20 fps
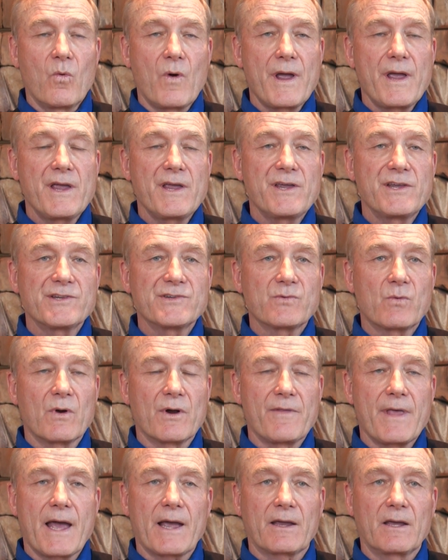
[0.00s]
ways
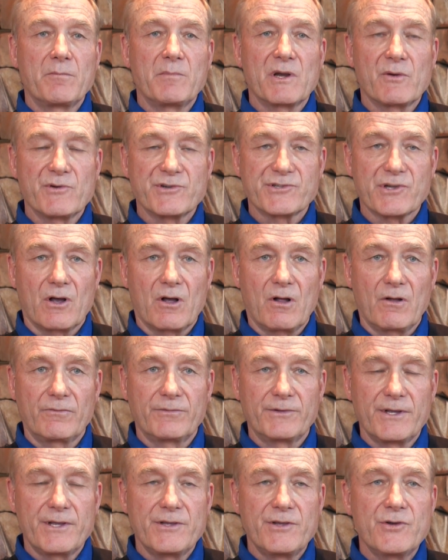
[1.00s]
where that can be
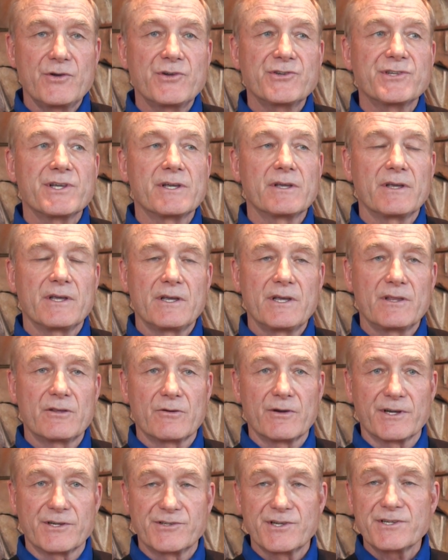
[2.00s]
resolved using
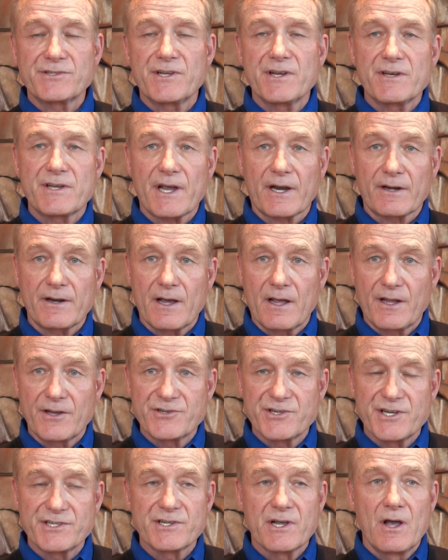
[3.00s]
either existing
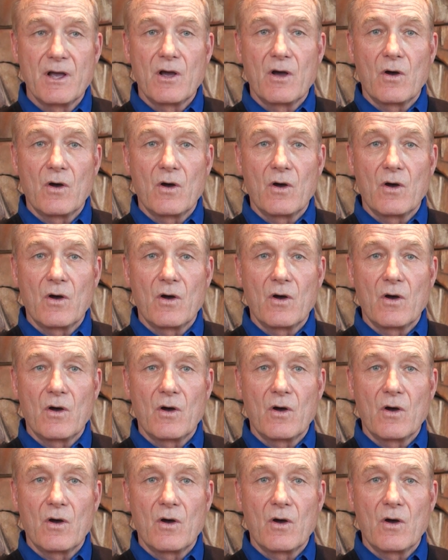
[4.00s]
technologies